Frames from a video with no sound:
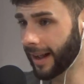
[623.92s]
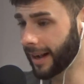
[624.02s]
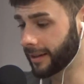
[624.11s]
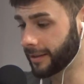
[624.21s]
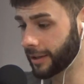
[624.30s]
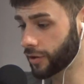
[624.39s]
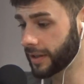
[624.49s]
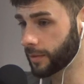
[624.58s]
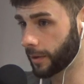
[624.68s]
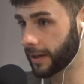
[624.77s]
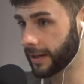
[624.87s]
Exactly. It just
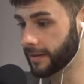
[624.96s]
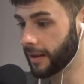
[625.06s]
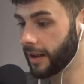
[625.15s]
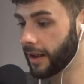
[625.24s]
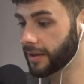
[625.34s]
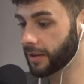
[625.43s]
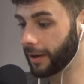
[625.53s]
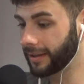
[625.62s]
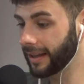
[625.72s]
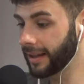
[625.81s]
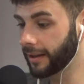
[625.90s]
is what it is. So I
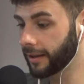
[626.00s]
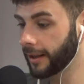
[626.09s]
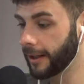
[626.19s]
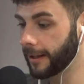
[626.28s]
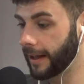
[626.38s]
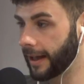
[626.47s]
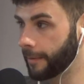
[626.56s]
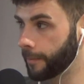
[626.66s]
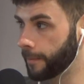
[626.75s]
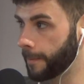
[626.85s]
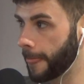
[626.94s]
think
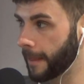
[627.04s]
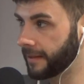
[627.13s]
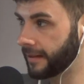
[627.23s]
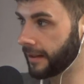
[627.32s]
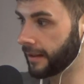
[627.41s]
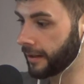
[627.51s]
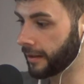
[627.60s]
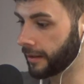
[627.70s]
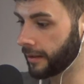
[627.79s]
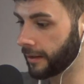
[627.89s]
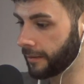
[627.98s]

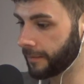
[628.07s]
the